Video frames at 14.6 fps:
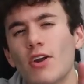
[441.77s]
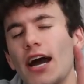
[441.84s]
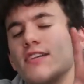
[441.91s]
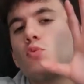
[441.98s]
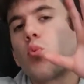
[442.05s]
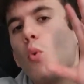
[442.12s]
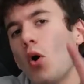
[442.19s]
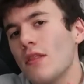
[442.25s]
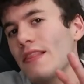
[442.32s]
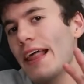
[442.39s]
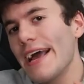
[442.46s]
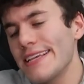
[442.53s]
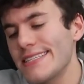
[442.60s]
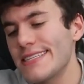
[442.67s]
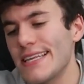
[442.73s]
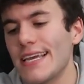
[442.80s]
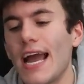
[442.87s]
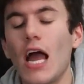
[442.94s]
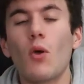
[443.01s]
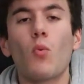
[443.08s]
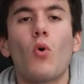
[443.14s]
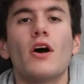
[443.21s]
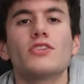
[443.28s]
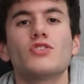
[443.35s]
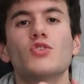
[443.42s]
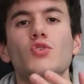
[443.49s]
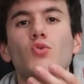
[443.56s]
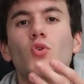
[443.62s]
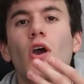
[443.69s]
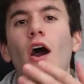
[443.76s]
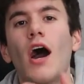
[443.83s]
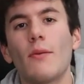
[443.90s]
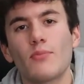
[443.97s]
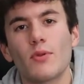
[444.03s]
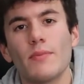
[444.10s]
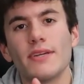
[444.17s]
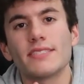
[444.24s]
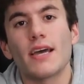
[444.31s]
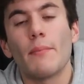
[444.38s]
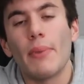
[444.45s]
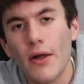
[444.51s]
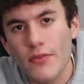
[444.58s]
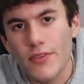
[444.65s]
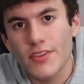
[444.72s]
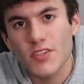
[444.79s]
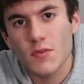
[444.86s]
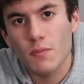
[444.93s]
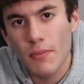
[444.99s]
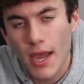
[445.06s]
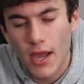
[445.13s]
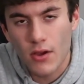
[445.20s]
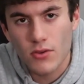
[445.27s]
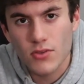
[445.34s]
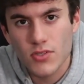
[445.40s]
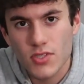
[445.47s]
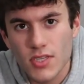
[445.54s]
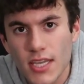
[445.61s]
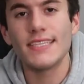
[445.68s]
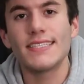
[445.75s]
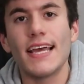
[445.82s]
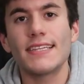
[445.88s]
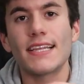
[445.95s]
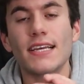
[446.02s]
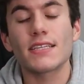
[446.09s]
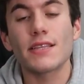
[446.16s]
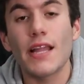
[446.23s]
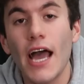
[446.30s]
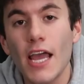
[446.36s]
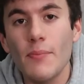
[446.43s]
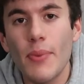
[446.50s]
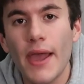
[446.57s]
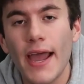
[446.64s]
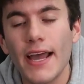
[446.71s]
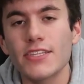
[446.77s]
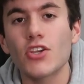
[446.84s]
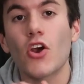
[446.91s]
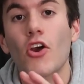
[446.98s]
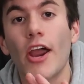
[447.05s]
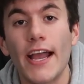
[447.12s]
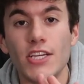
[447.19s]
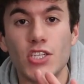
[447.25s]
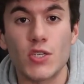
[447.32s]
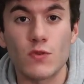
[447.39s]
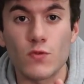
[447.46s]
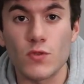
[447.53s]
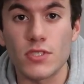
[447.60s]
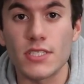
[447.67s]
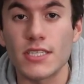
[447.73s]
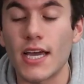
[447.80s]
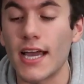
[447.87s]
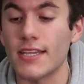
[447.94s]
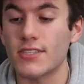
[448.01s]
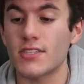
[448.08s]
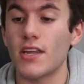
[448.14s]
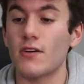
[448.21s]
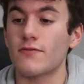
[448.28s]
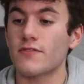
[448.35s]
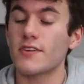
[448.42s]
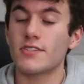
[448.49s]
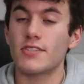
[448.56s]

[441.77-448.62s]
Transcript: guys, one last thing I want to compliment about this mouse is that the glide pads are actually really nice. Now for